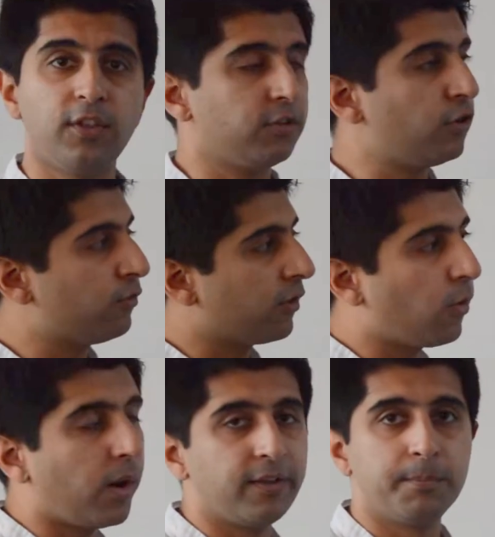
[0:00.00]
this good
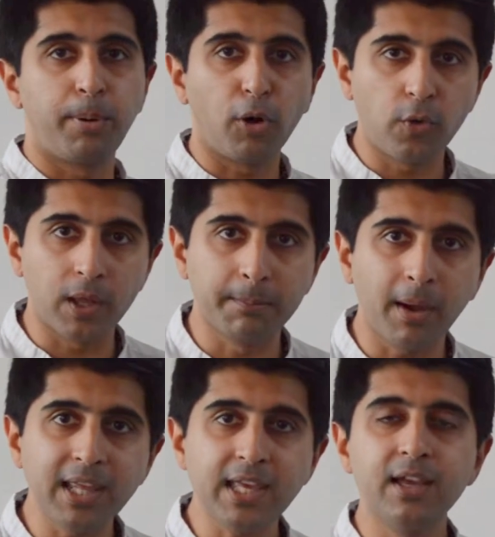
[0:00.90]
requires borrowing
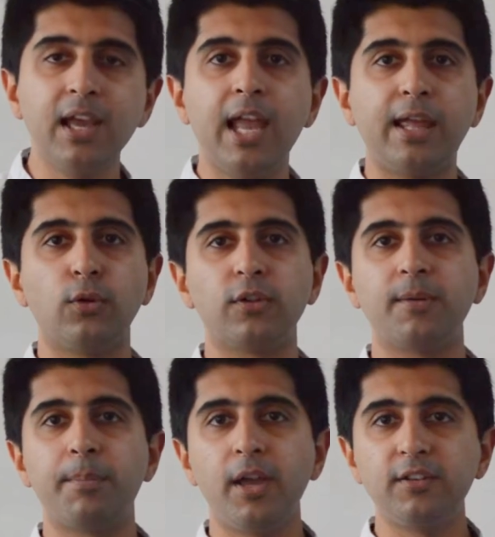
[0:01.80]
money in order
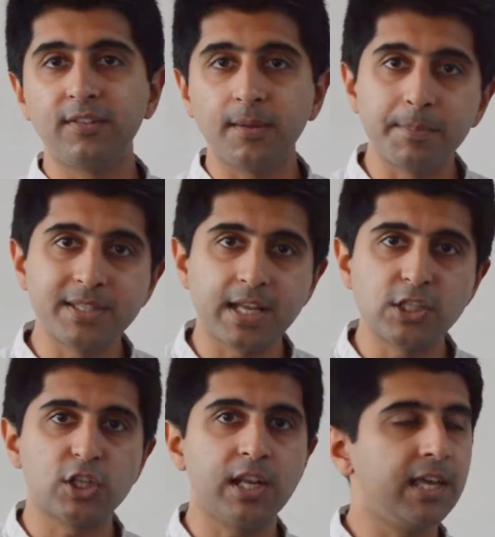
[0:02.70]
to purchase it
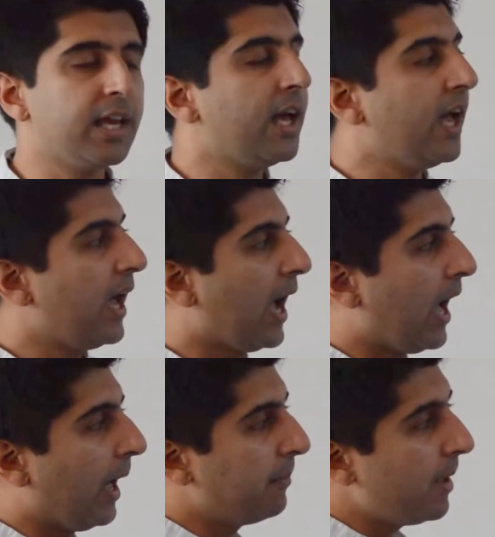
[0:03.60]
potentially.
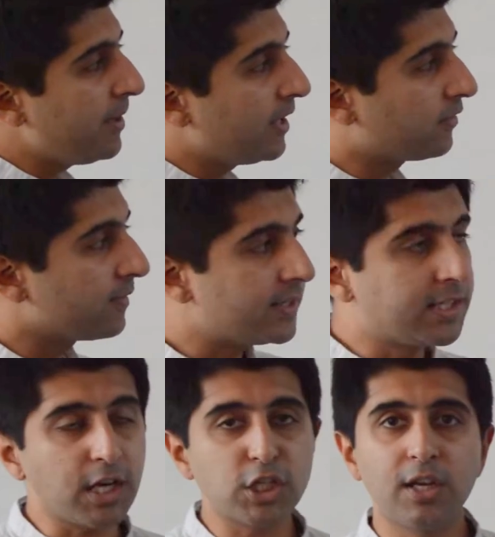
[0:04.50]
Uh, and maybe it's a
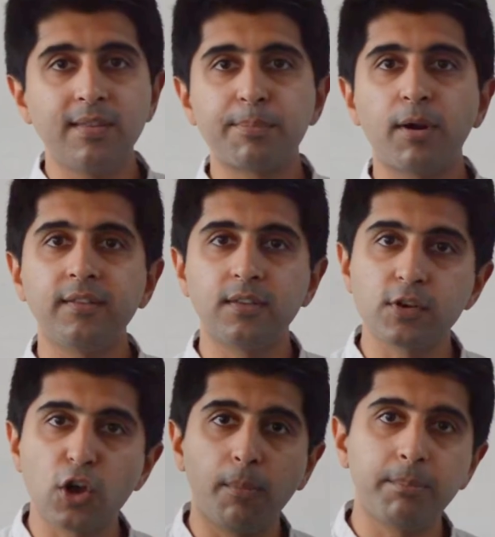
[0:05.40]
reduction in the price of
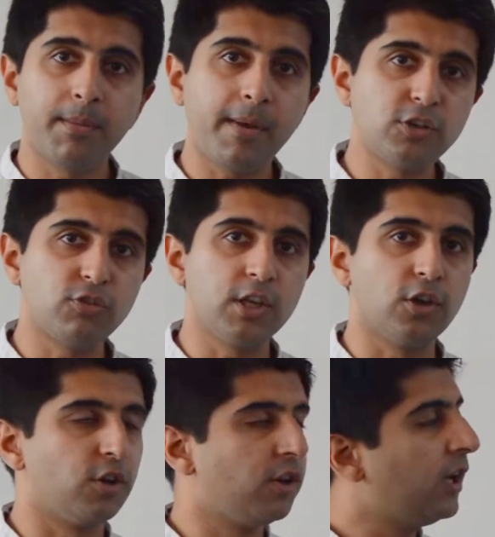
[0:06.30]
a complementary
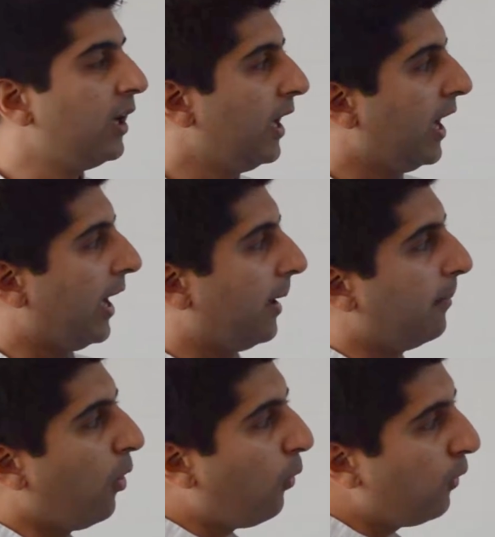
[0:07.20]
good.
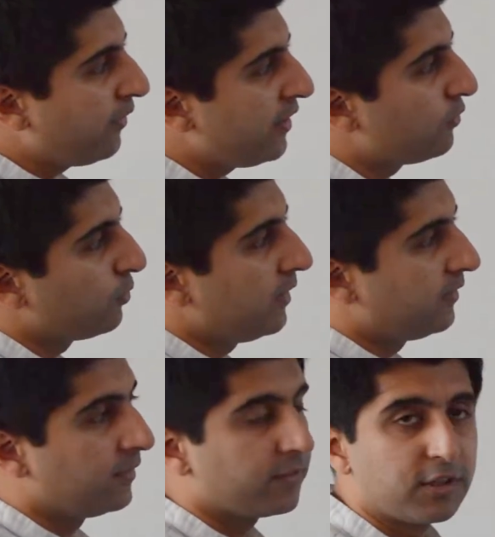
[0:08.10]
Um, all of these
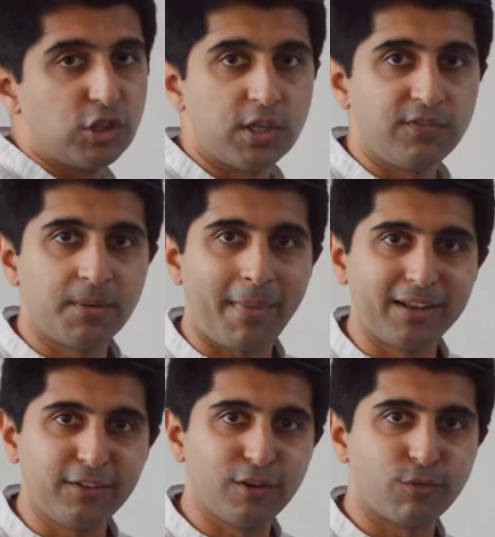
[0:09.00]
reasons can shift
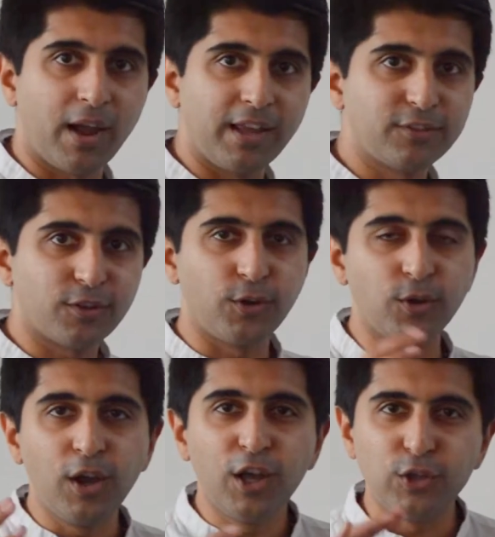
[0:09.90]
demand to the right. So
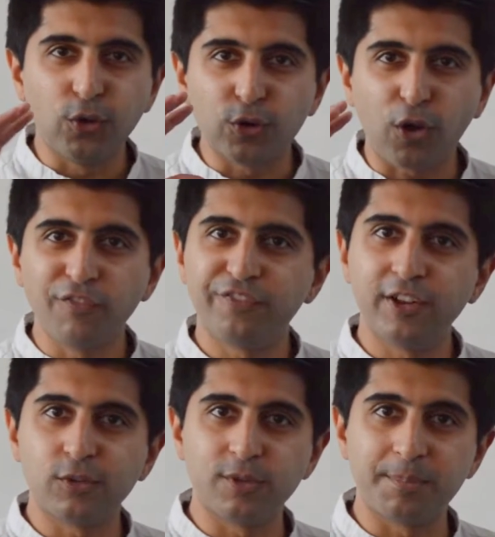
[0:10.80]
your
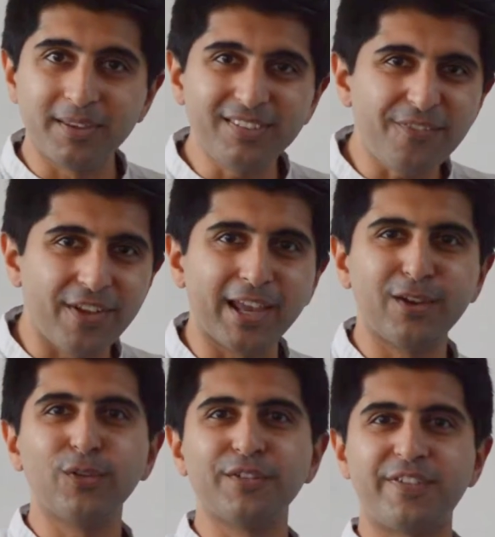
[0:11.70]
confidence with PASIFIC
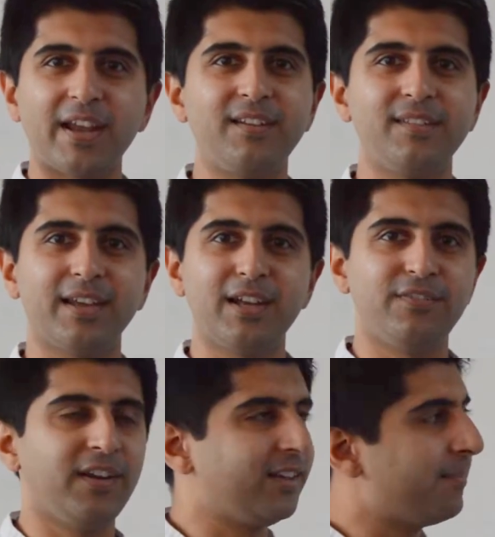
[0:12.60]
and all the factors that can
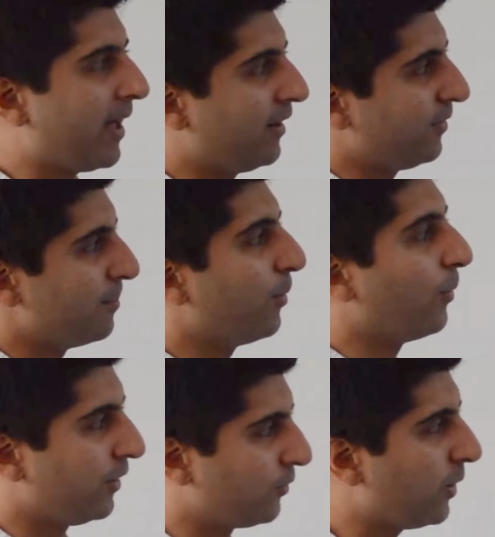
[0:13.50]
affect demand is
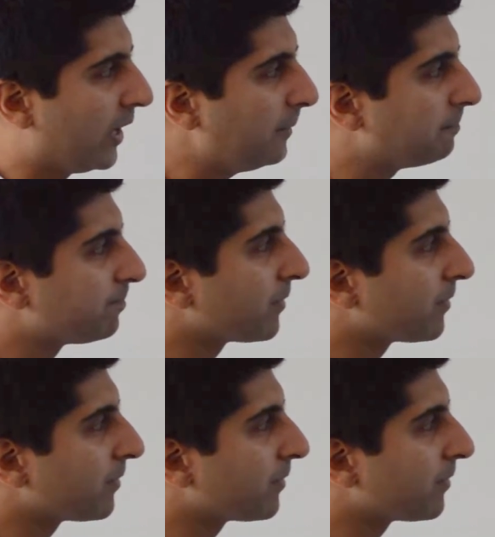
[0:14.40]
important as well.